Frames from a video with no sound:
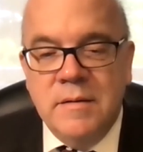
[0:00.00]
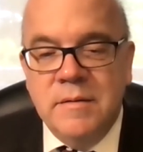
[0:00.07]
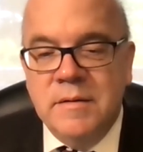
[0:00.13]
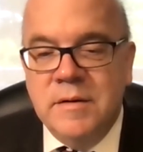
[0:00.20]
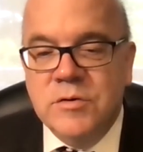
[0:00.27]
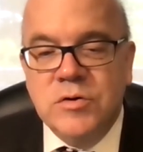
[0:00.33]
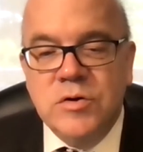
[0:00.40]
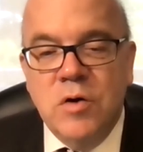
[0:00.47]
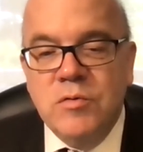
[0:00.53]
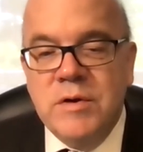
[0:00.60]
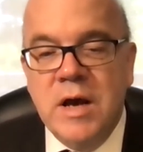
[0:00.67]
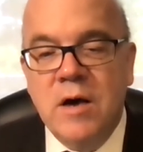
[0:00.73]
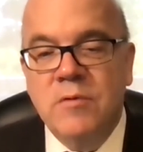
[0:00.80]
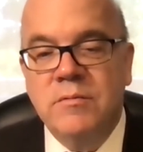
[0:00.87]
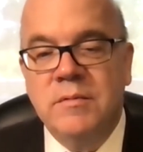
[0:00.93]
There's no
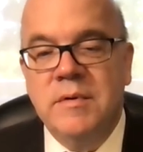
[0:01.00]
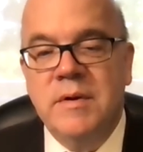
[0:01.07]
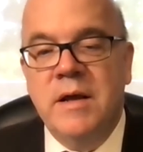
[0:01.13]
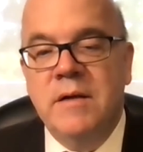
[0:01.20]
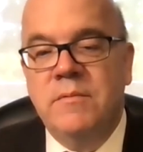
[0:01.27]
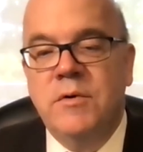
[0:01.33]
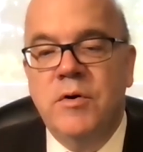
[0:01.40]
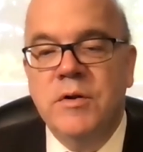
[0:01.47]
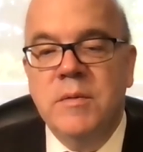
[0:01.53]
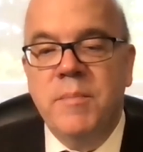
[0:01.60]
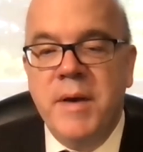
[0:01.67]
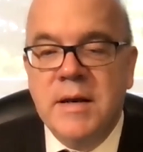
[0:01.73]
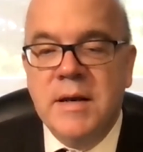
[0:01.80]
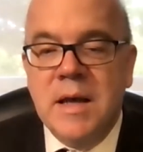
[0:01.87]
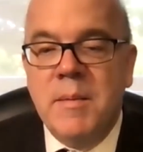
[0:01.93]
doubt that during the
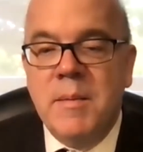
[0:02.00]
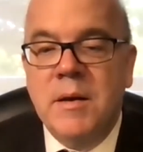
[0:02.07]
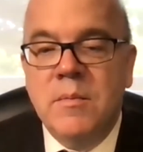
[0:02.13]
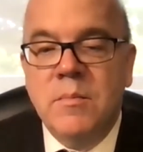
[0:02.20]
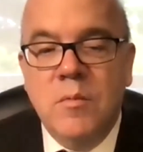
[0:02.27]
pandemic,